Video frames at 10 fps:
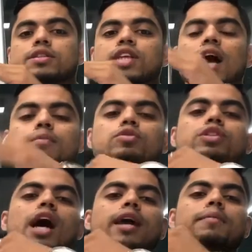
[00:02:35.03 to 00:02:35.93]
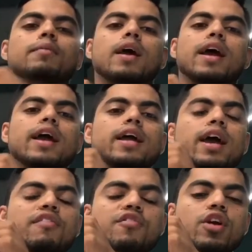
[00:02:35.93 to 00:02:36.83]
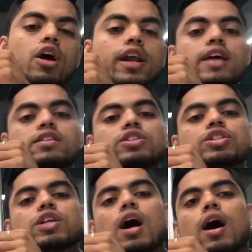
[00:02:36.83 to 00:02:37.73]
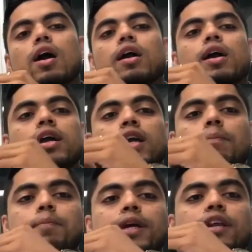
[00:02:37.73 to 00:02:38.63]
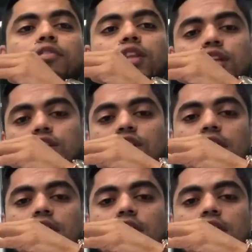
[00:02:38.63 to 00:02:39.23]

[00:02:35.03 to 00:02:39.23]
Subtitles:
Time to time, every organization are competing with the